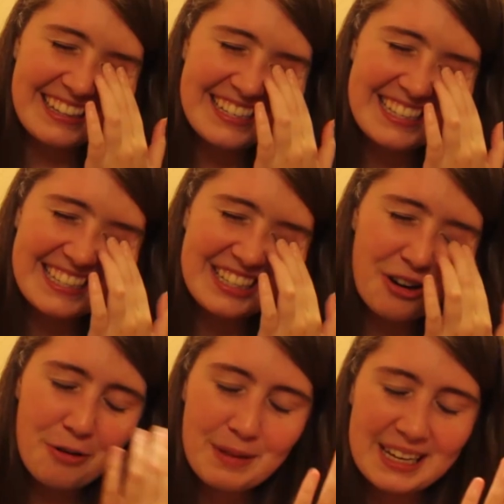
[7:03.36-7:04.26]
They just
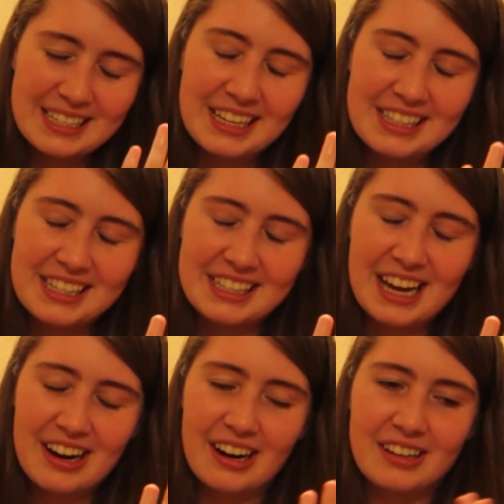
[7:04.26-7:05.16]
don't make sense as
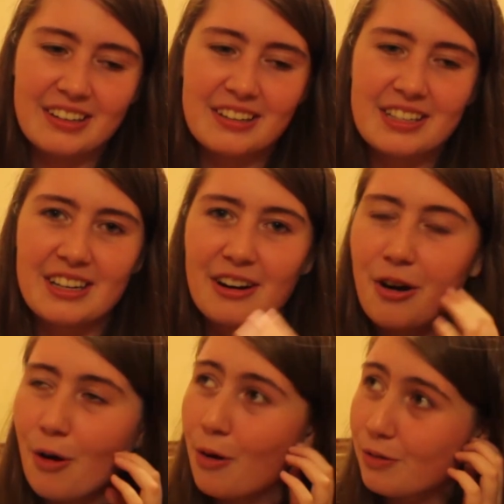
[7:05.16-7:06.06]
characters. They're
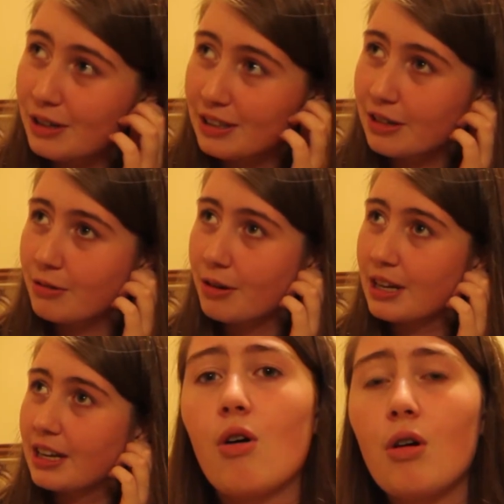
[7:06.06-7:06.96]
all really
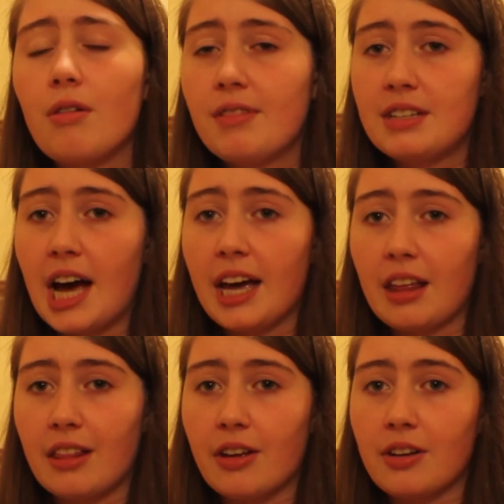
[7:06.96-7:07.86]
annoying. All of the
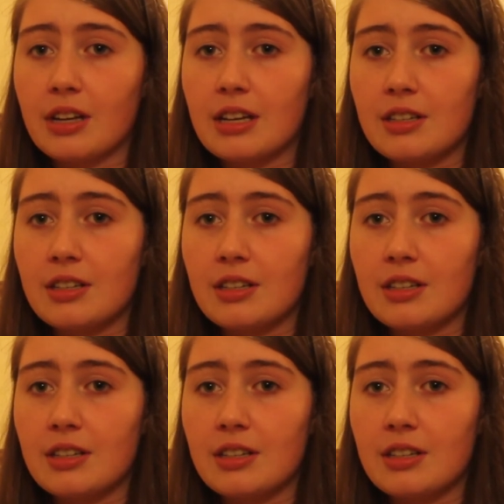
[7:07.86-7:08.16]
dialogue